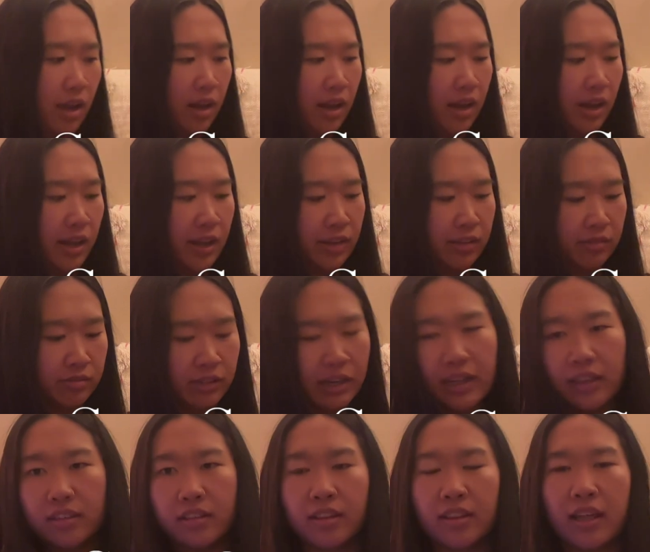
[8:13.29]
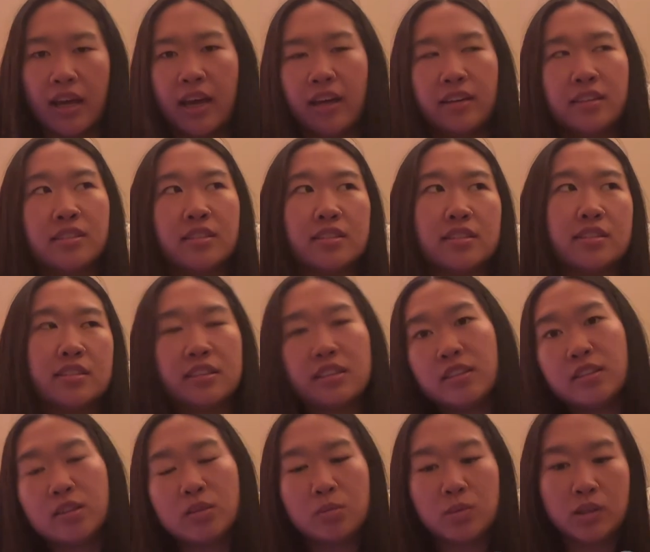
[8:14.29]
I read that
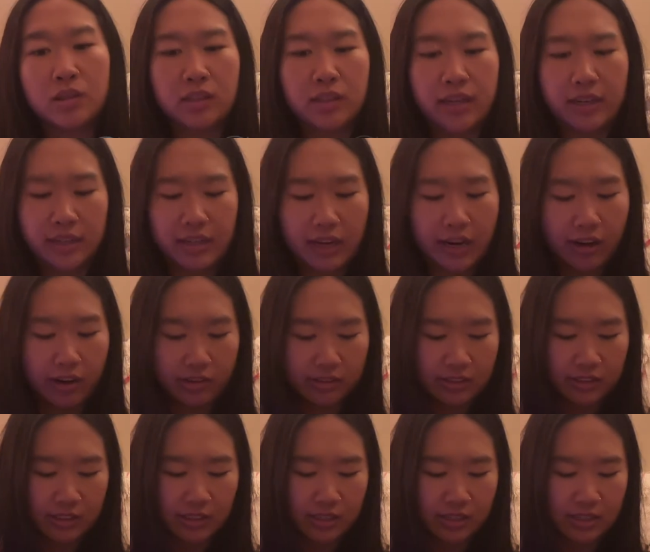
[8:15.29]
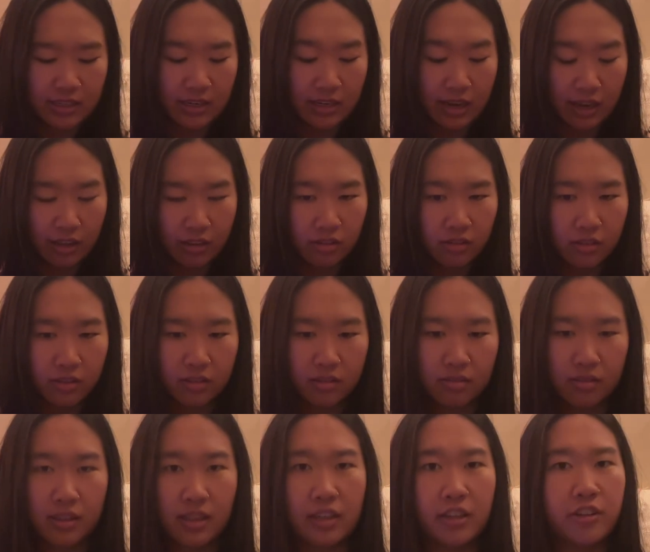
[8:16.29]
cedar wood and carrot seed together
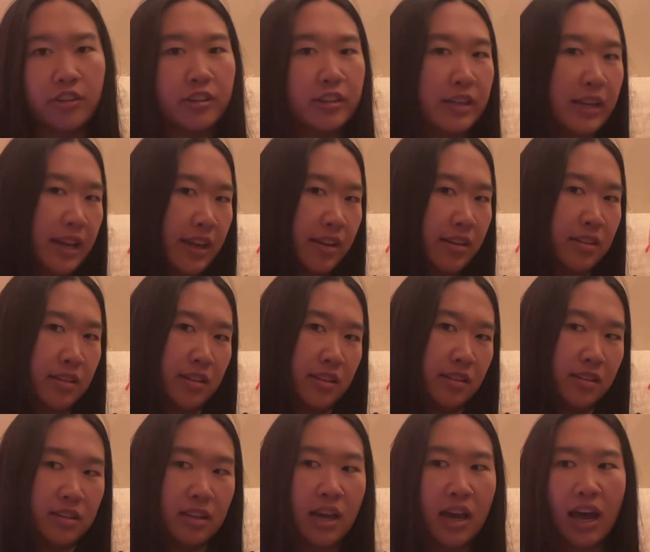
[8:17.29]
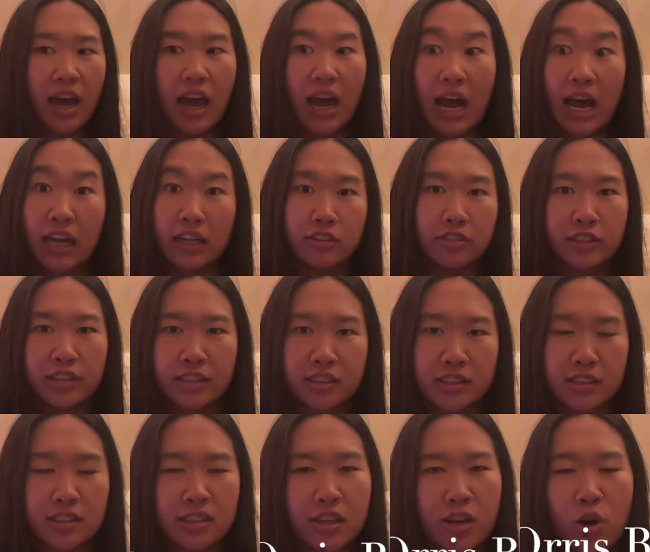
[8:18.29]
can create an
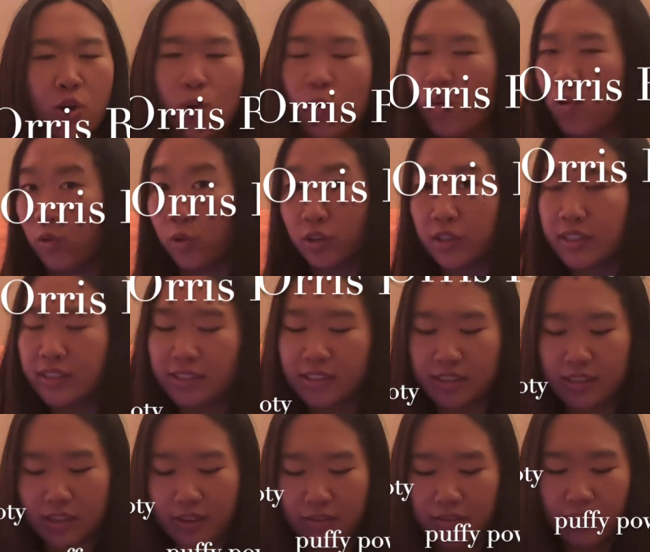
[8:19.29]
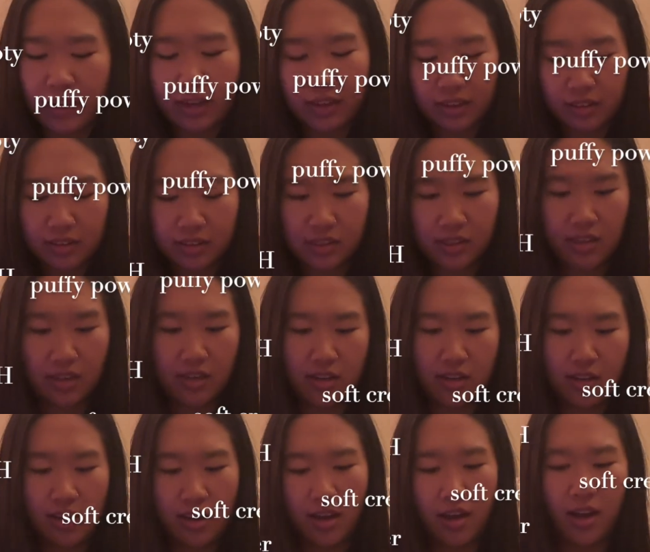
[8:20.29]
iris orris effect.
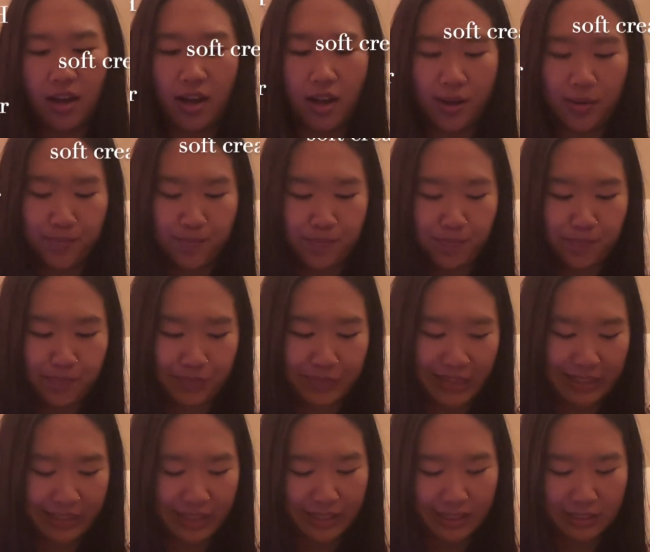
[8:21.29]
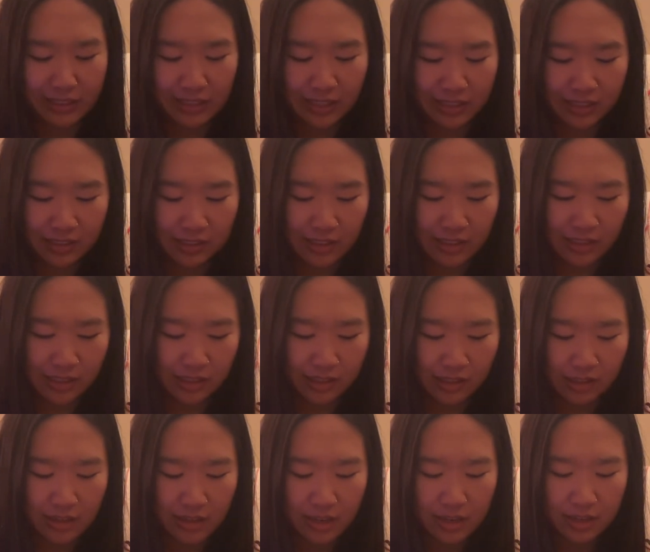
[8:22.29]
I think it's because
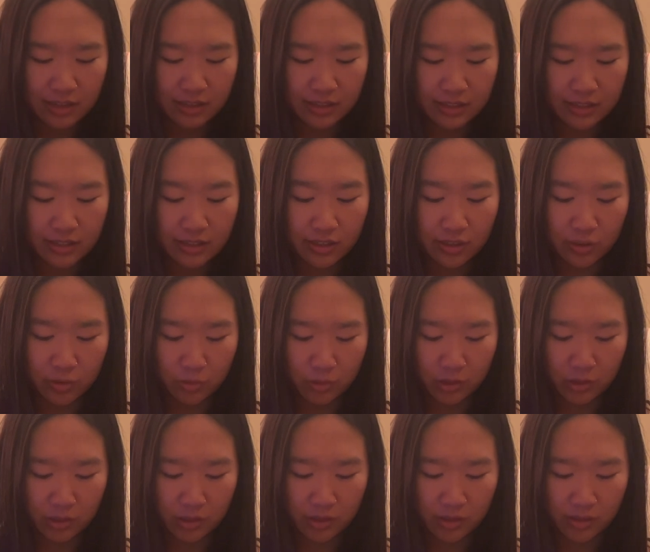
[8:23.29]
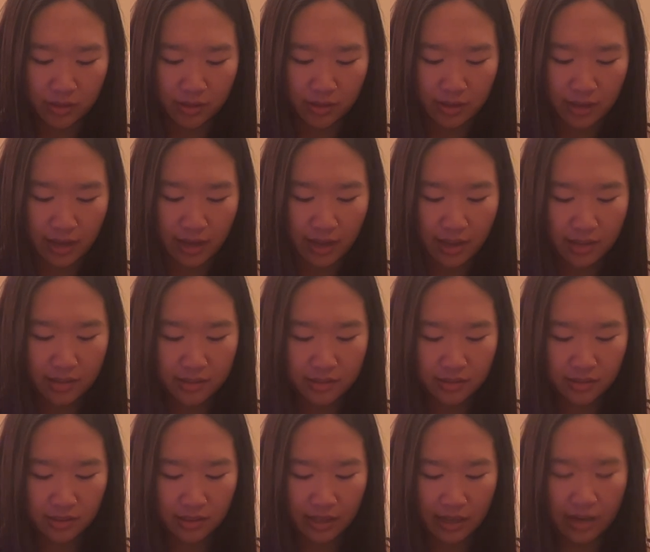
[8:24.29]
the cedar wood has
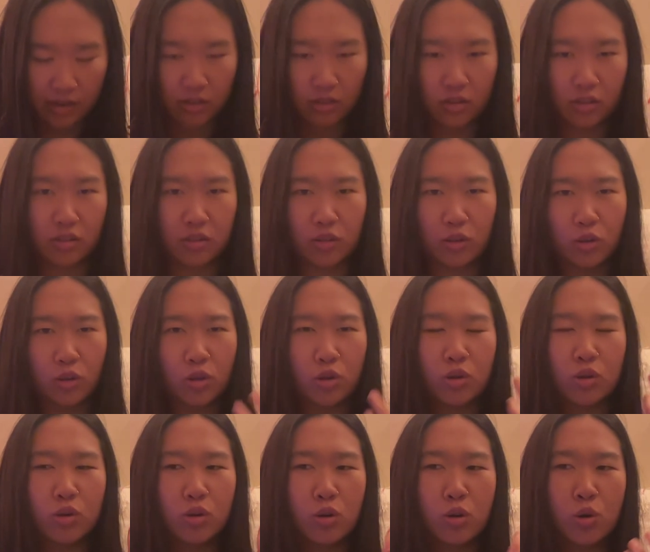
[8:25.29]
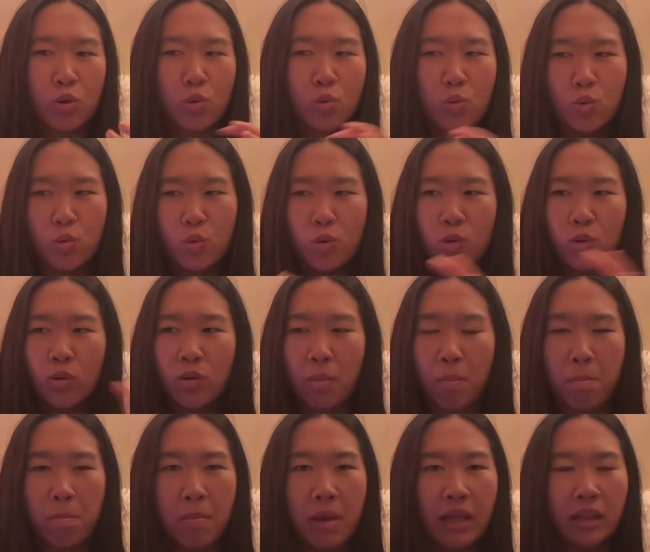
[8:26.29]
that cool,
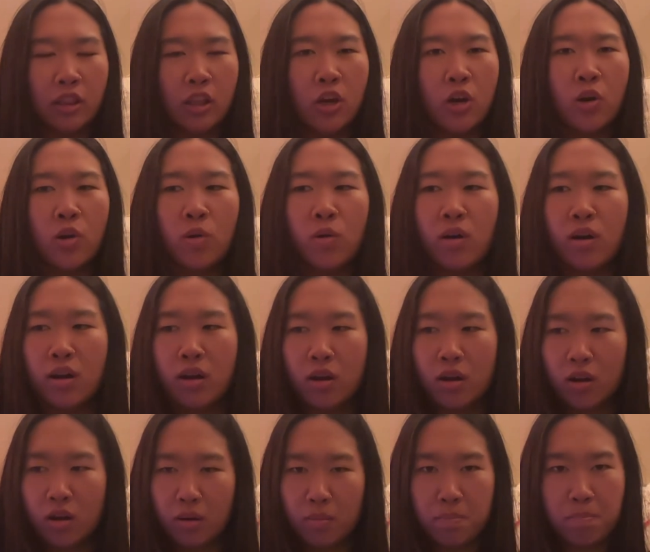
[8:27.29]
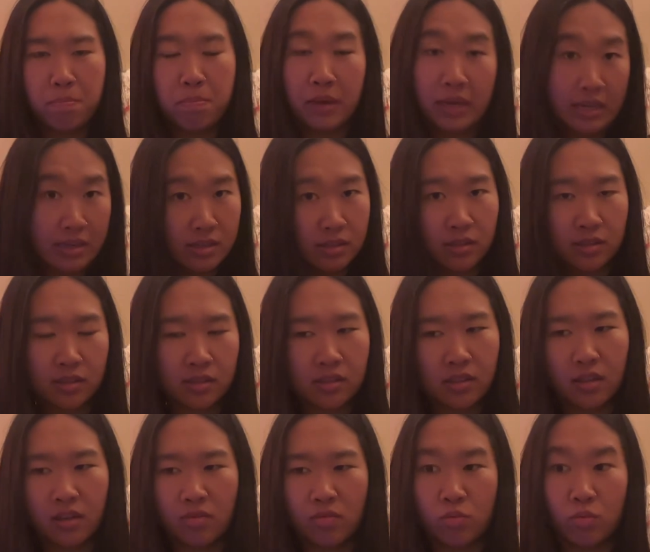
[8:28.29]
mellow base
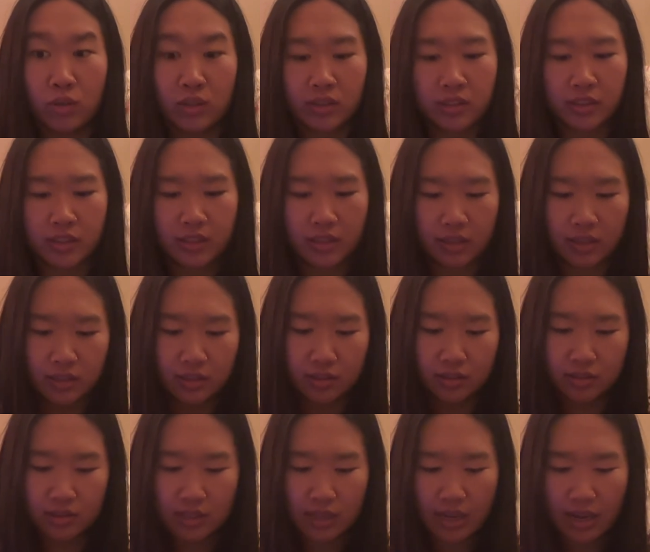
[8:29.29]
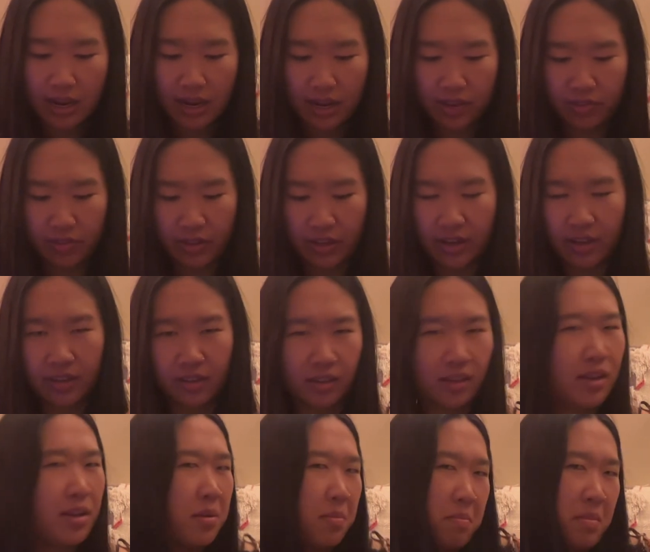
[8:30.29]
of woodsiness, and then
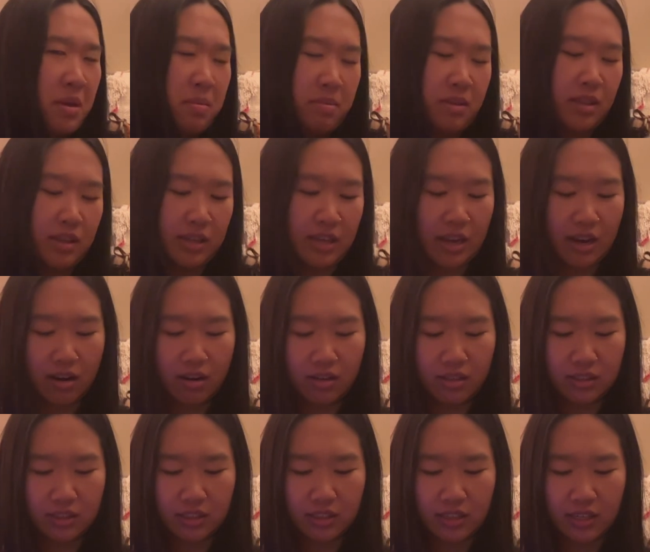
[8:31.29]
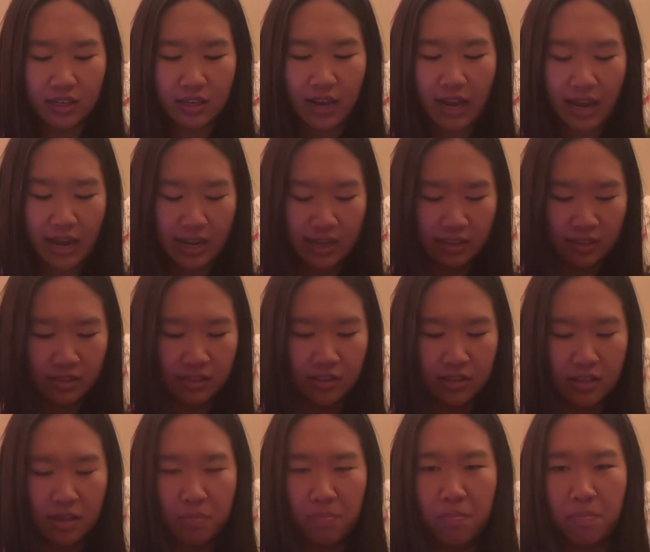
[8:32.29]
maybe the carrot seed adds
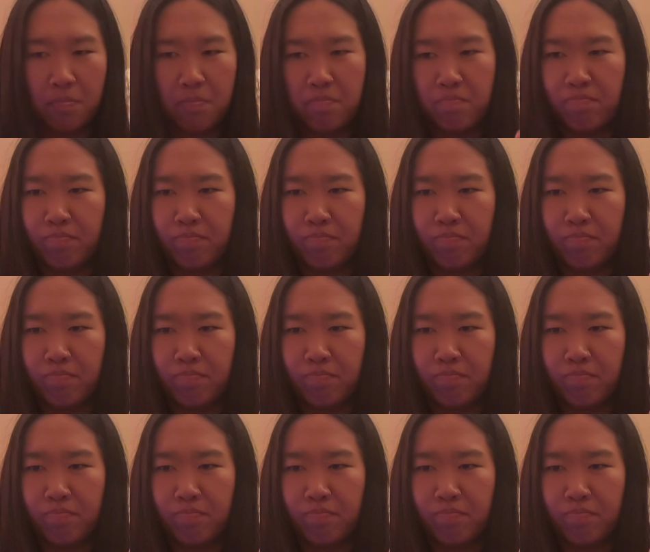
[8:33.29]
some